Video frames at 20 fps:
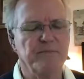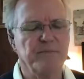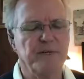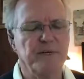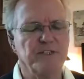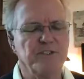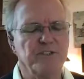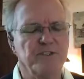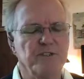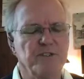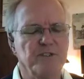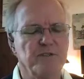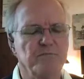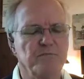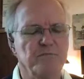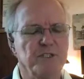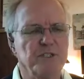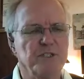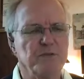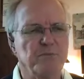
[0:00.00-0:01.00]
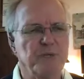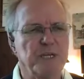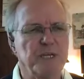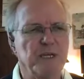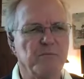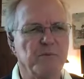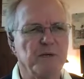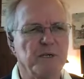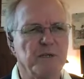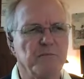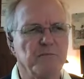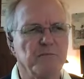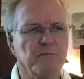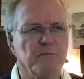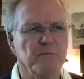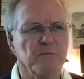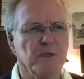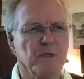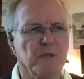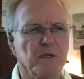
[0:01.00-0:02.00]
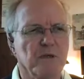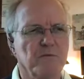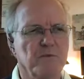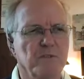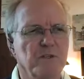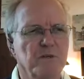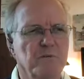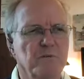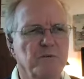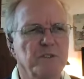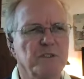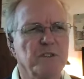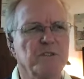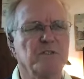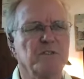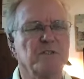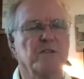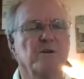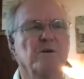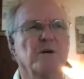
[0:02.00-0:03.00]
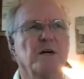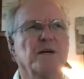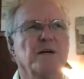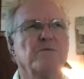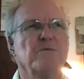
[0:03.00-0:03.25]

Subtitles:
I shouldn't misspeak, but it was almost as though